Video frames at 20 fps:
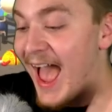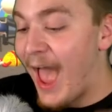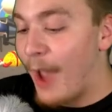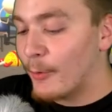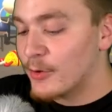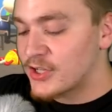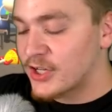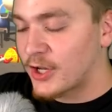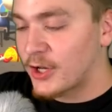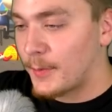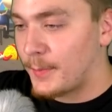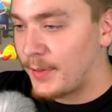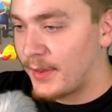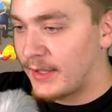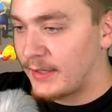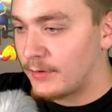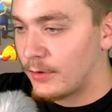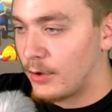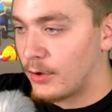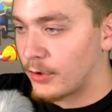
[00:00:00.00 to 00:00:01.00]
I wish I could have
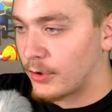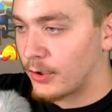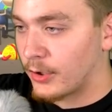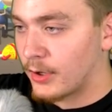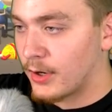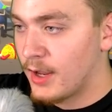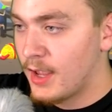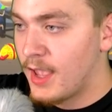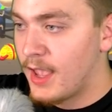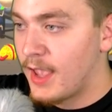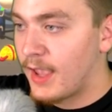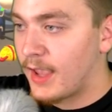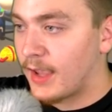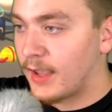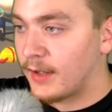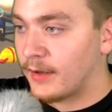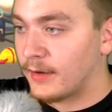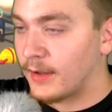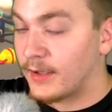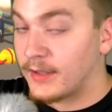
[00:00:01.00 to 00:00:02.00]
played longer.
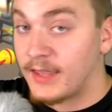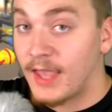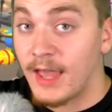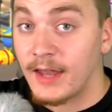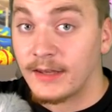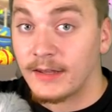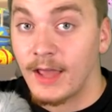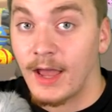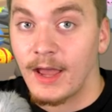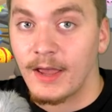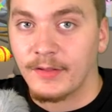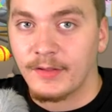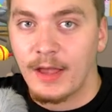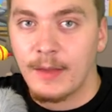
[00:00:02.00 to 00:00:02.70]
And again, guys,